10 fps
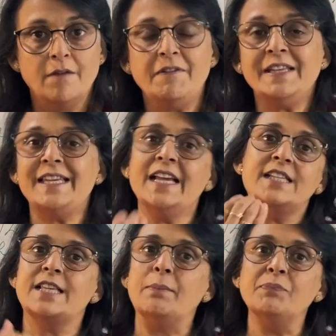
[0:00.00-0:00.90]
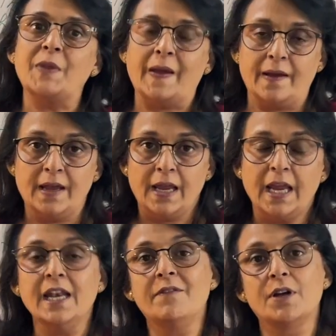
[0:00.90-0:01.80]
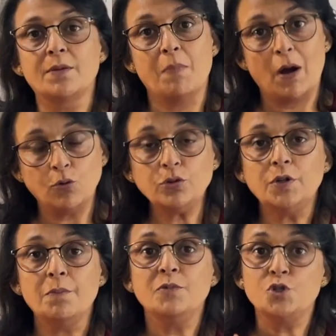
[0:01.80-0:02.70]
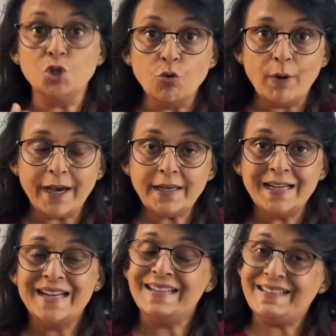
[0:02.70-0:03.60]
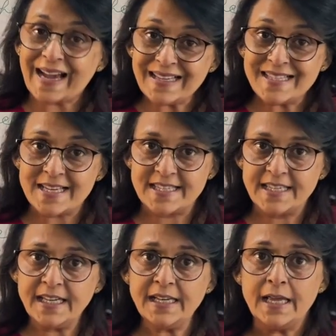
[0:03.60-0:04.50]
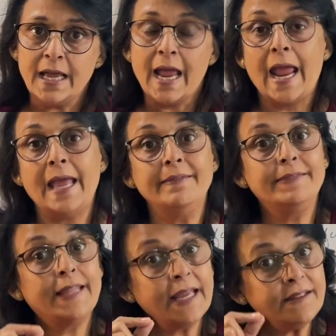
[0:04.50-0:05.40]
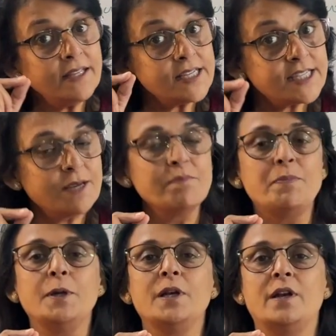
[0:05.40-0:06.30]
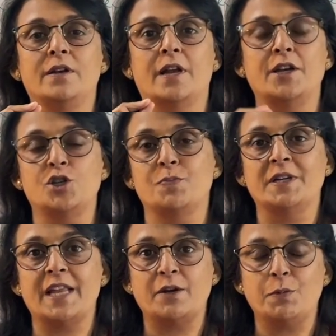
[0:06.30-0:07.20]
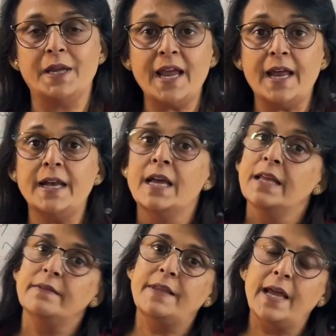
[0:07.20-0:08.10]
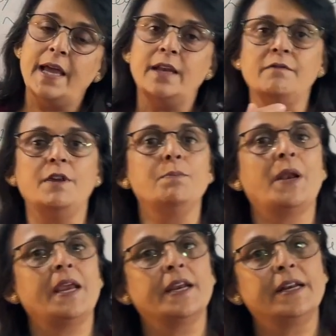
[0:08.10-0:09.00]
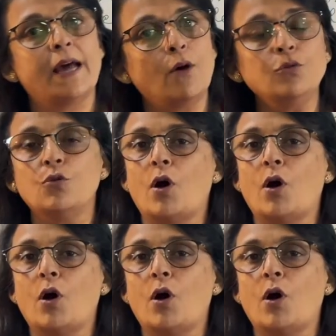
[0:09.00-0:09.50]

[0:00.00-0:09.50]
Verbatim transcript: We take something in our mouth, chew it, digest it, and then the simple nourishment that we get then we break it down to